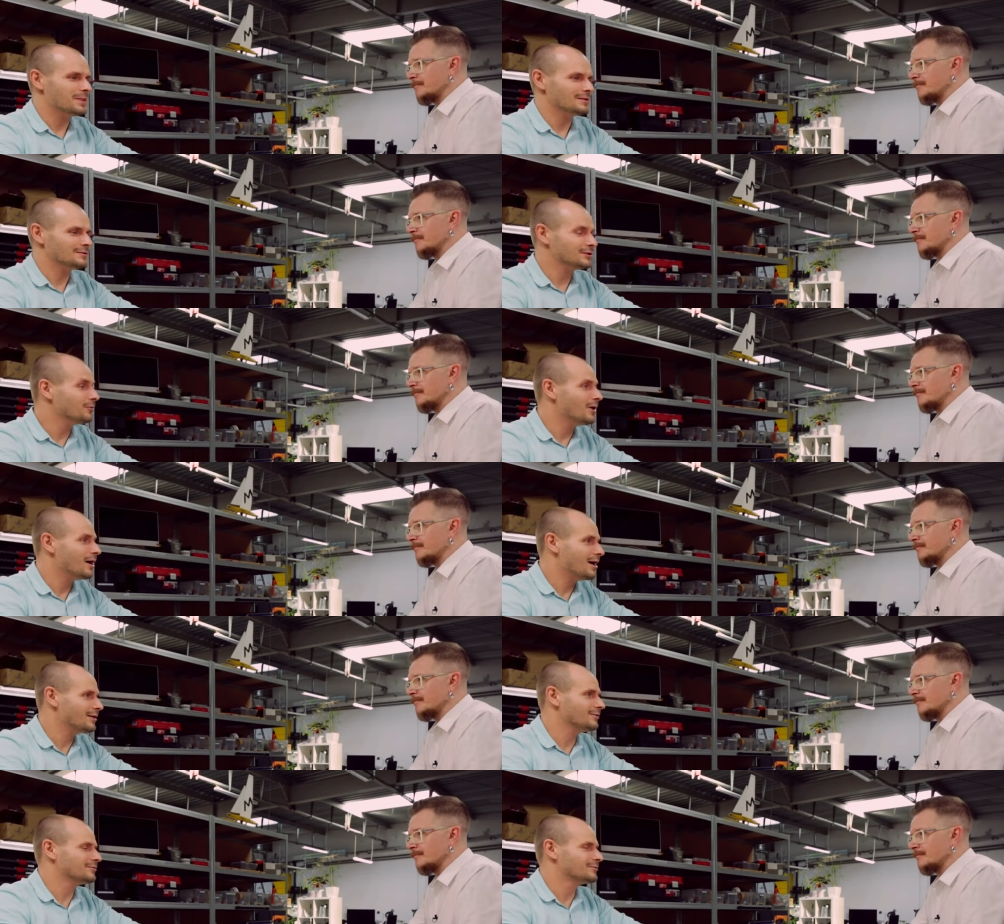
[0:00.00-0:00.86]
Speaker 1: so
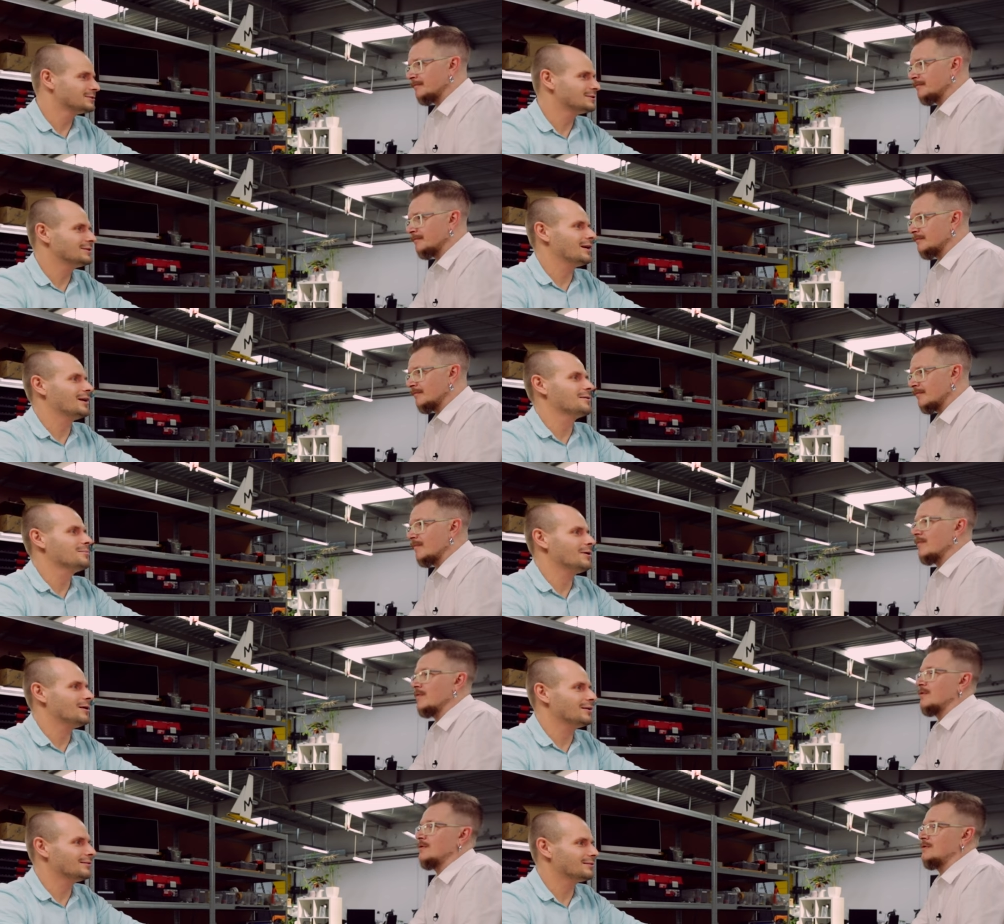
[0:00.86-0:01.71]
ahead of its time,
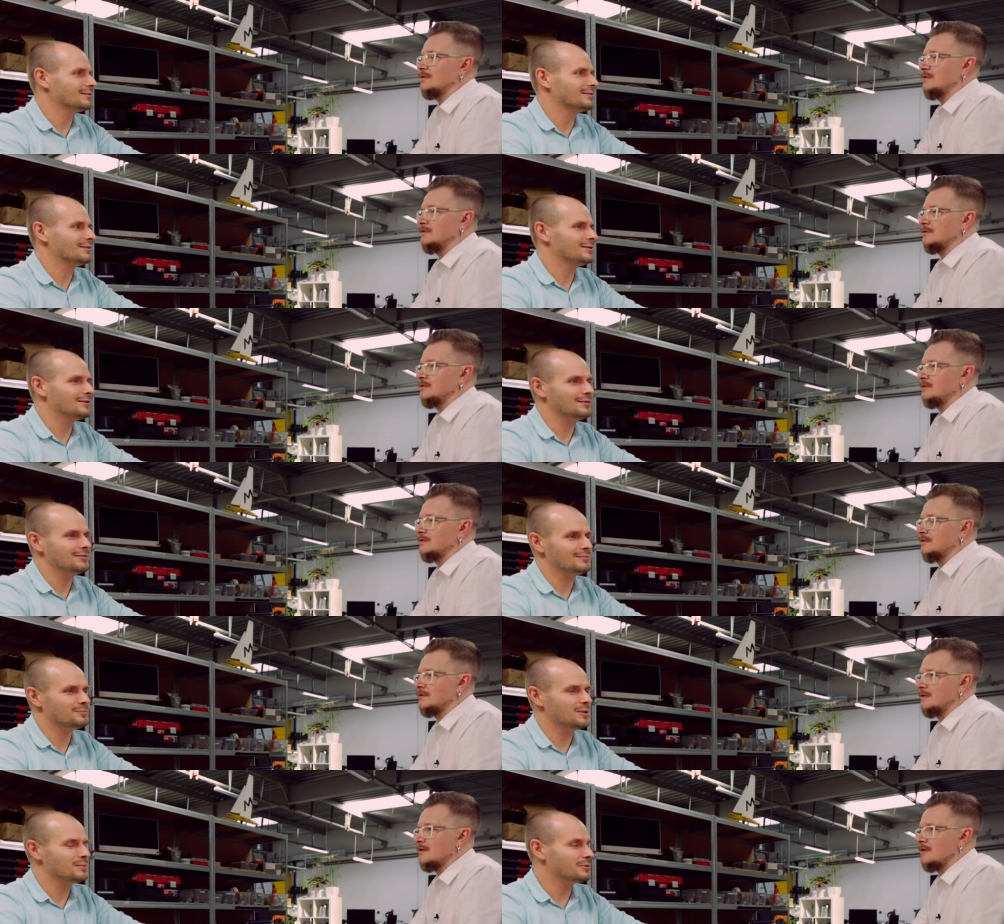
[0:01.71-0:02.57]
and uh, uh,
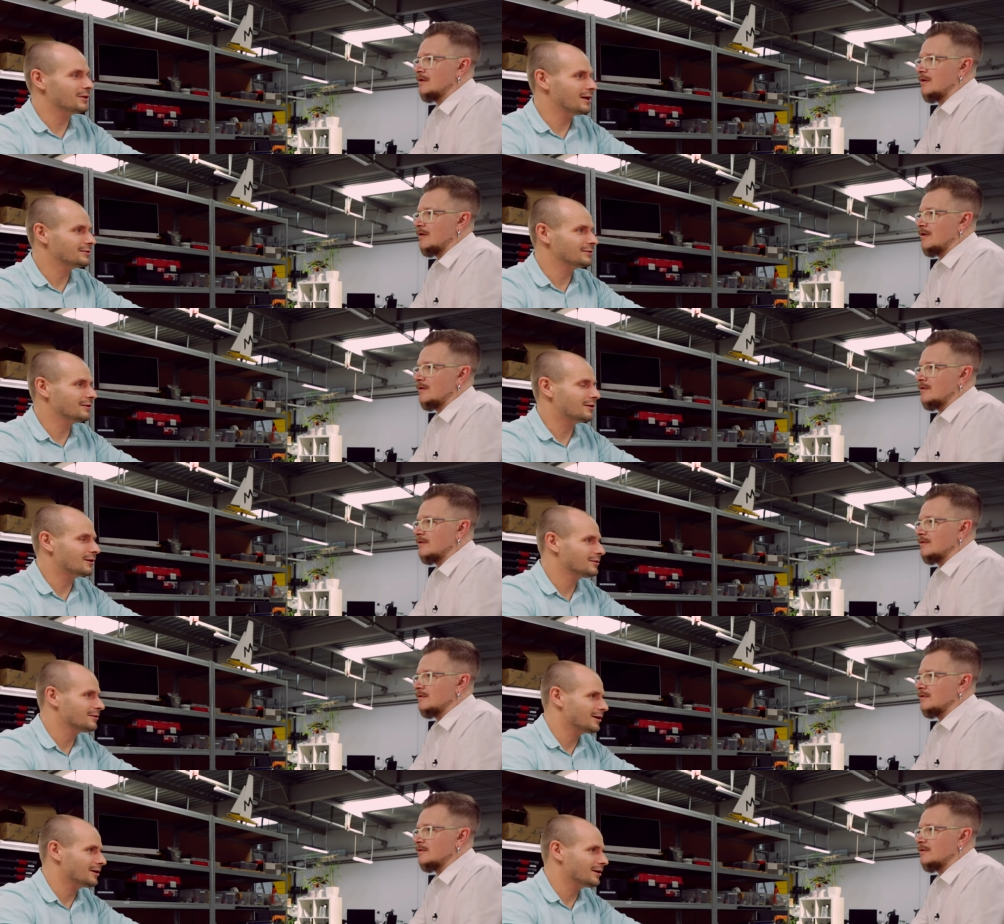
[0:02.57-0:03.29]
people had hard